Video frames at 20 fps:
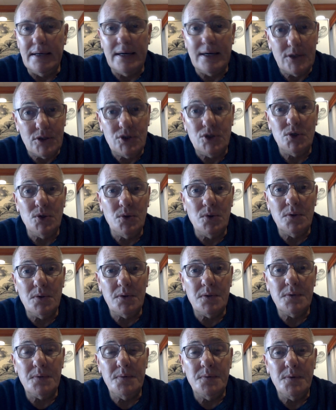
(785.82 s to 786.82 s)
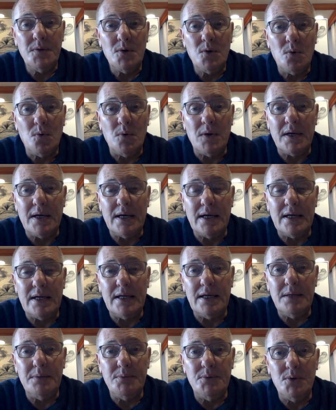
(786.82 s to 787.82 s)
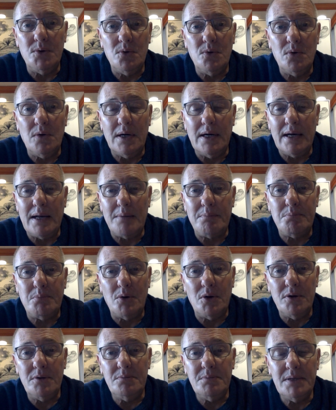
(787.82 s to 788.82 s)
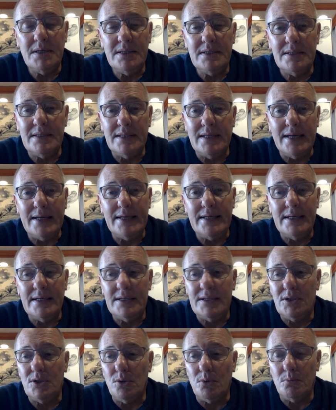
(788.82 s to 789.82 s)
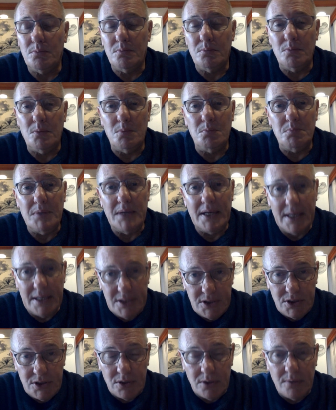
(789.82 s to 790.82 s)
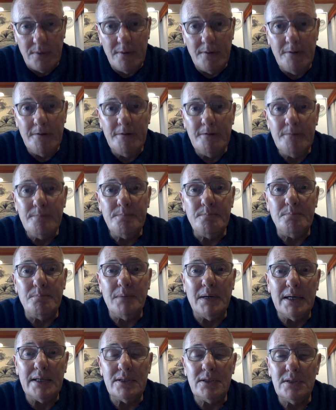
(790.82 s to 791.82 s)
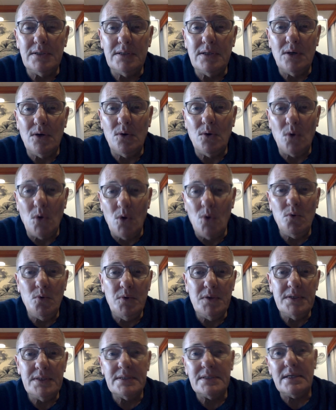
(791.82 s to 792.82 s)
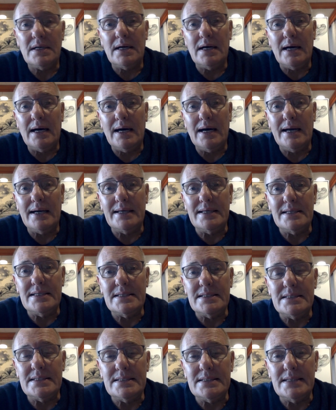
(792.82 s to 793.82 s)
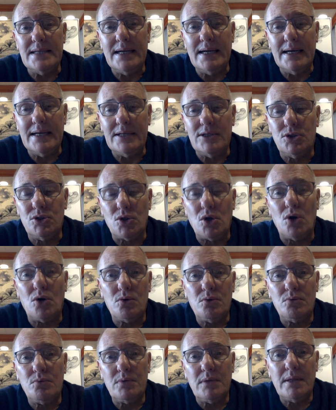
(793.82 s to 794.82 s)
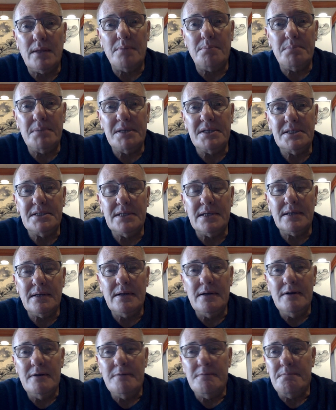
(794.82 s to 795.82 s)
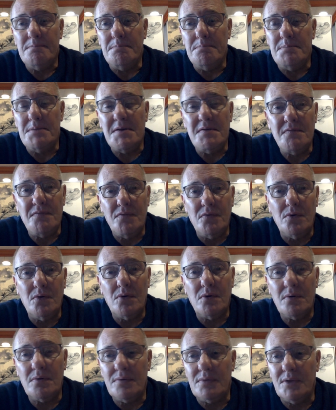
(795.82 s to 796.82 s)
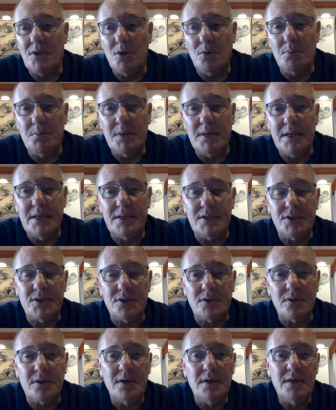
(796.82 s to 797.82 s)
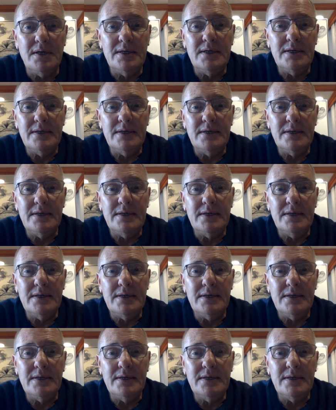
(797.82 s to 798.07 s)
are sure, we can give you an appointment directly to operation, but always I talk with the patient before the operation.